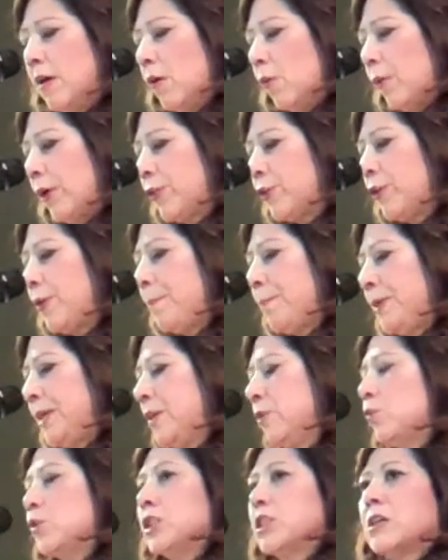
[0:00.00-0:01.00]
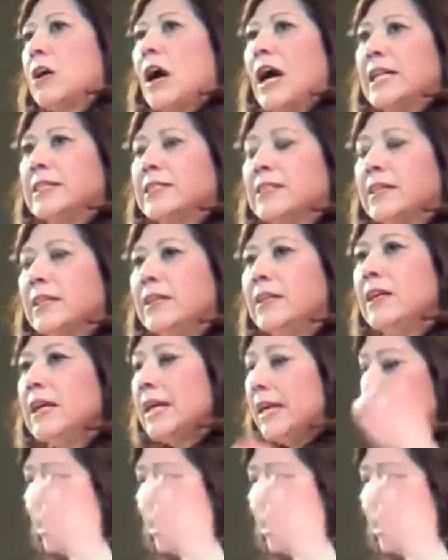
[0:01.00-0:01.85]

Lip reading: Whether it be in Wisconsin,